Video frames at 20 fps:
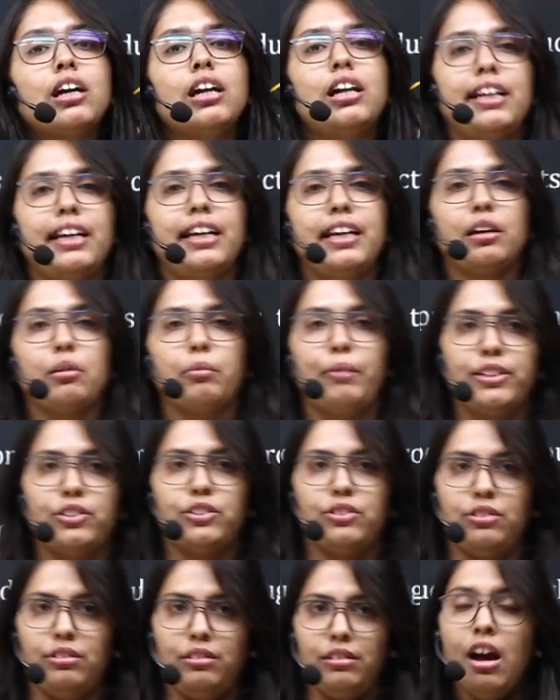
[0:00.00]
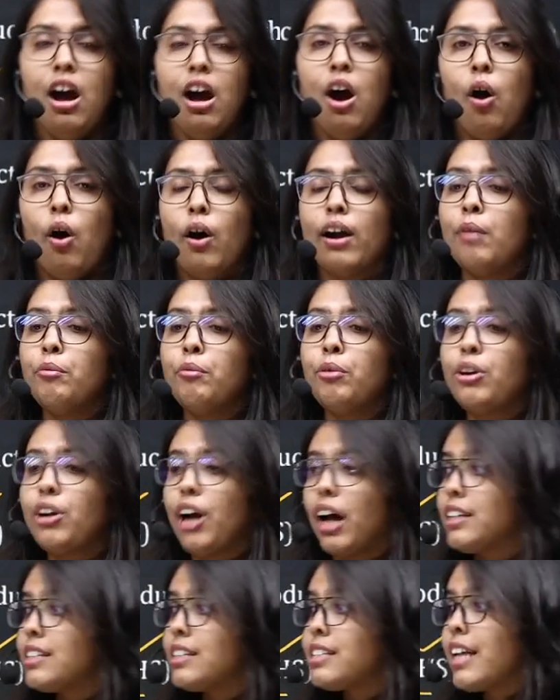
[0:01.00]
equation, or I would rather
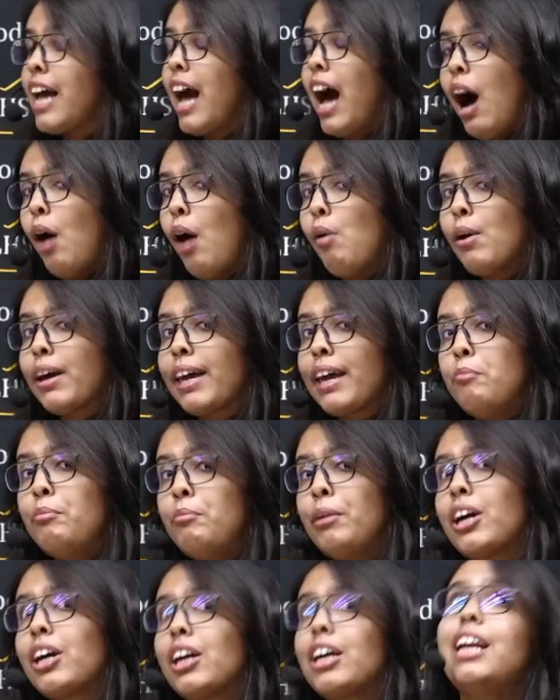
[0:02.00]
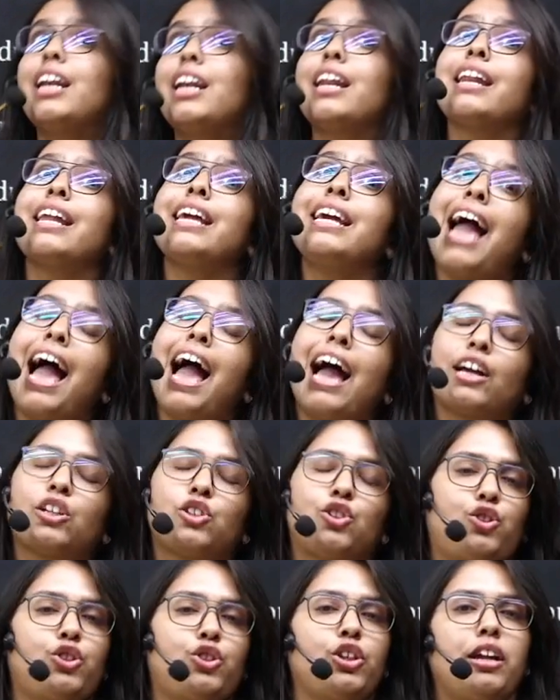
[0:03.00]
say how a chemical
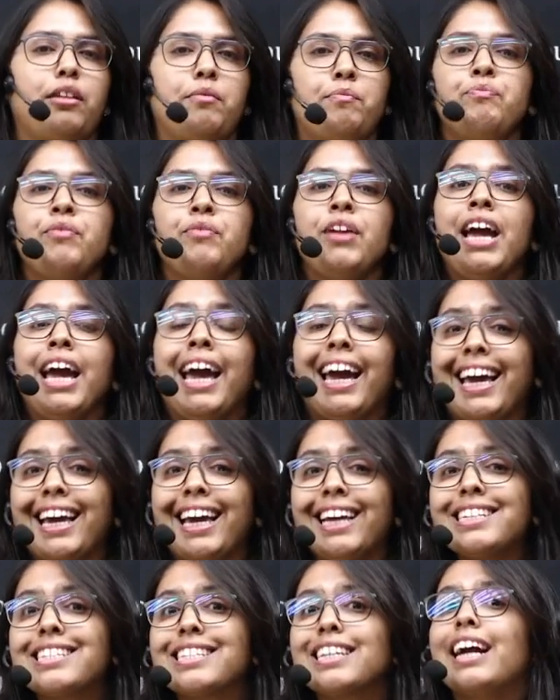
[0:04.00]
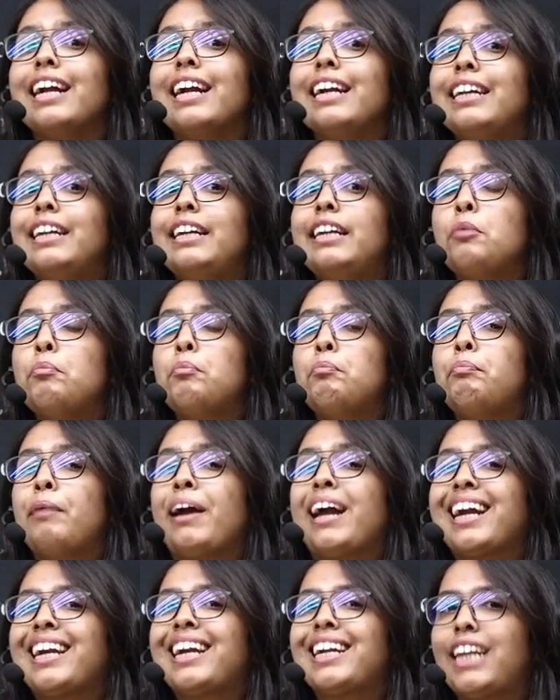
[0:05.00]
reaction is
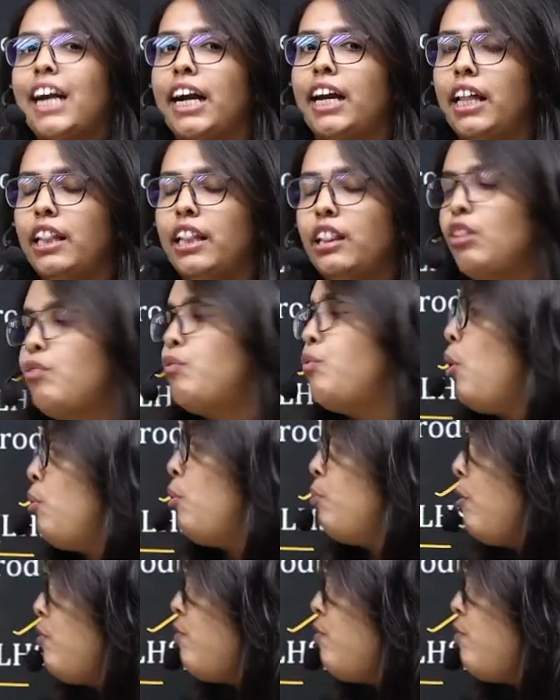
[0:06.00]
depicted in the form of a